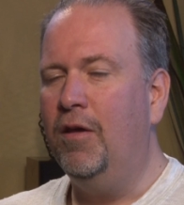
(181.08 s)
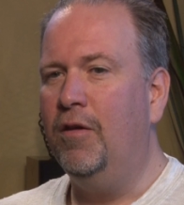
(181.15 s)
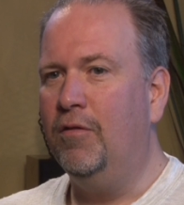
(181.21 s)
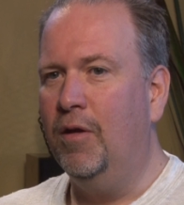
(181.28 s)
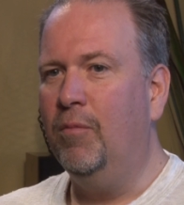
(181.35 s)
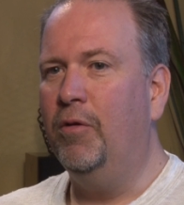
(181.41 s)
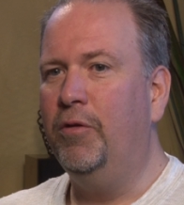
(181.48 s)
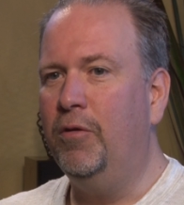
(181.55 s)

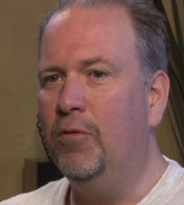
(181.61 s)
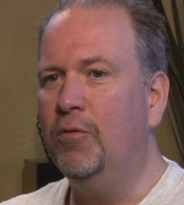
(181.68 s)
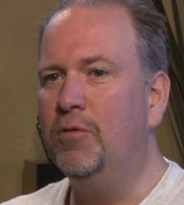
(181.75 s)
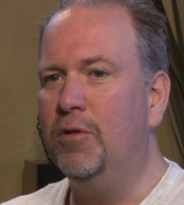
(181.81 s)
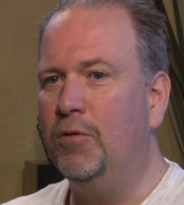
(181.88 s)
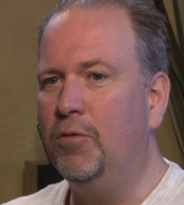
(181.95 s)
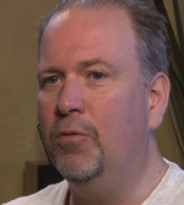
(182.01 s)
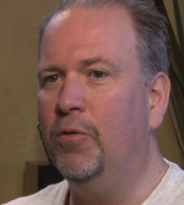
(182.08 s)
he's able to
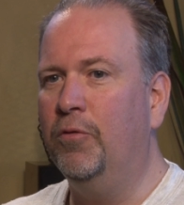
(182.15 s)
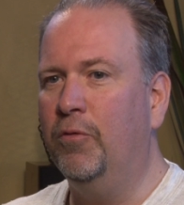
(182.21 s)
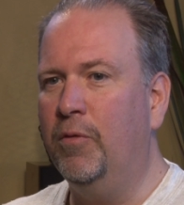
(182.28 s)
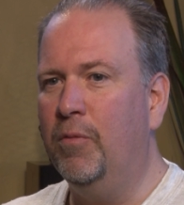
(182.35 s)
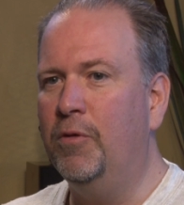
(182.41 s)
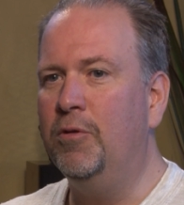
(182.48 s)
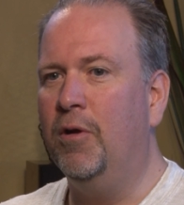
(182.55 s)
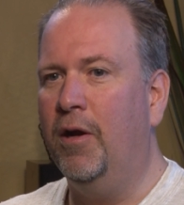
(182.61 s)
use the tools that
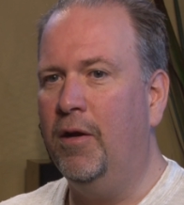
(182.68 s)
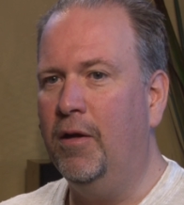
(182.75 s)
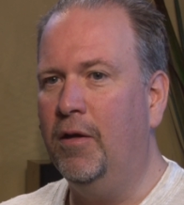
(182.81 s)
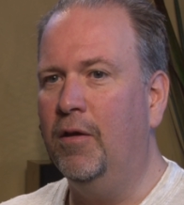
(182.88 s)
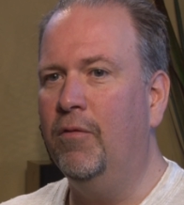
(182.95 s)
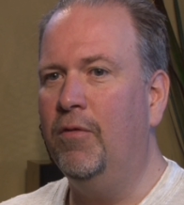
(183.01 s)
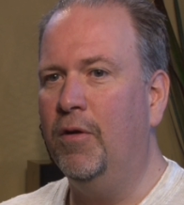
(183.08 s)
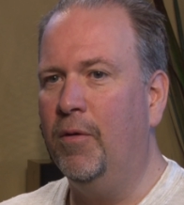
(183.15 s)
we've been trying to
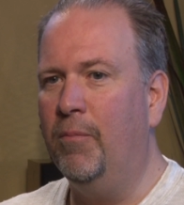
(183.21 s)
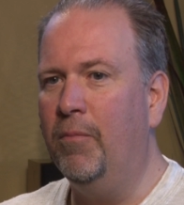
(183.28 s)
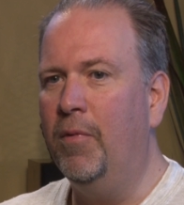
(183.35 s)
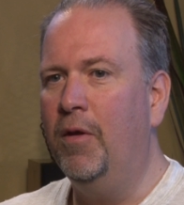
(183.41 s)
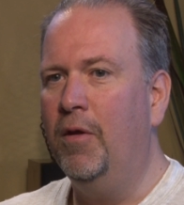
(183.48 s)
give him